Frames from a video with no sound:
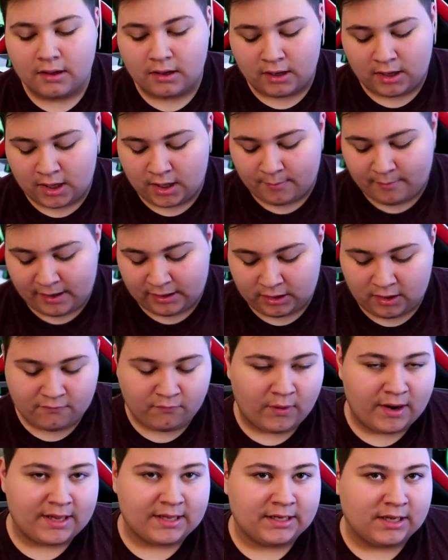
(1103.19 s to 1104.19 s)
I love
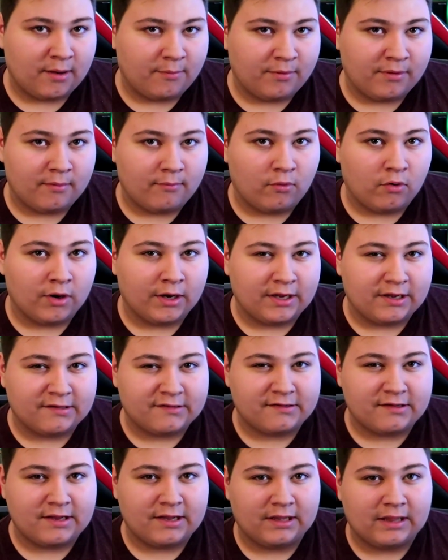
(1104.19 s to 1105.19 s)
waking up in the morning and
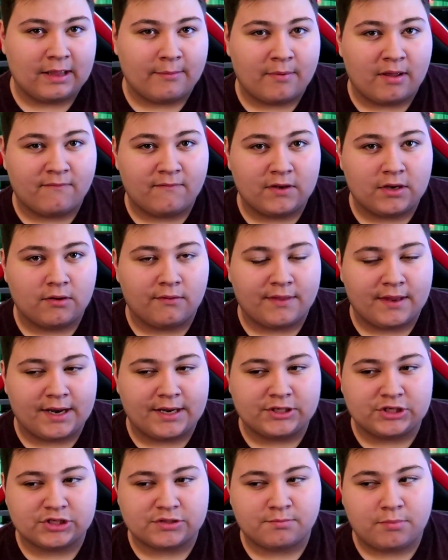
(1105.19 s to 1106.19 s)
seeing that my video that
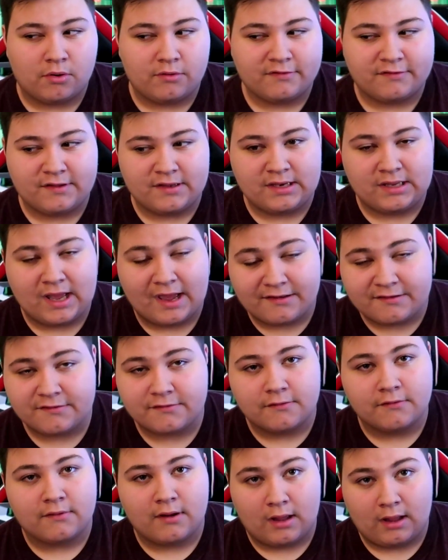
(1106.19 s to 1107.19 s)
I just posted
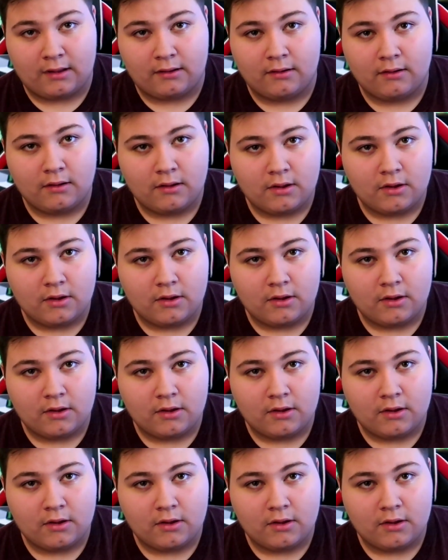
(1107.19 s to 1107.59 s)
yesterday,